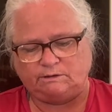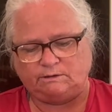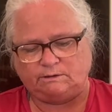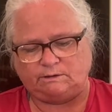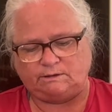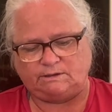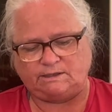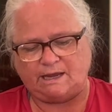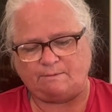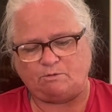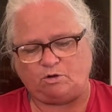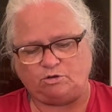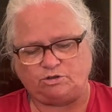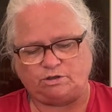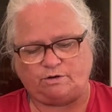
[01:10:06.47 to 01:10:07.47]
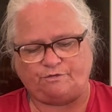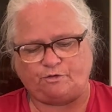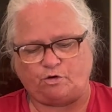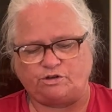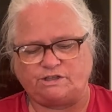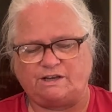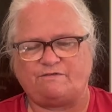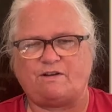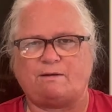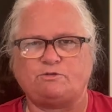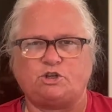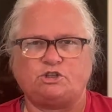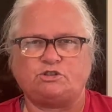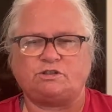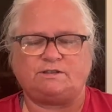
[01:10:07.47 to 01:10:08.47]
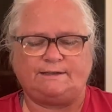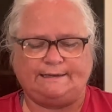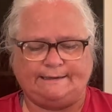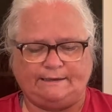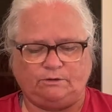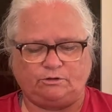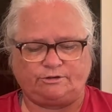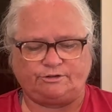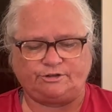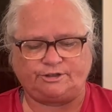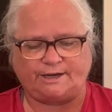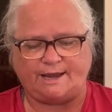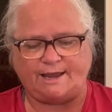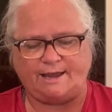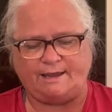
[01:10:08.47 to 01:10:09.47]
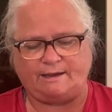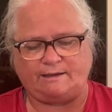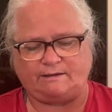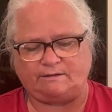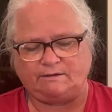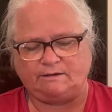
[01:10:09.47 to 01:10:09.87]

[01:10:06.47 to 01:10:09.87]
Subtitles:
And the same also, of course, if I'm just knitting or crocheting and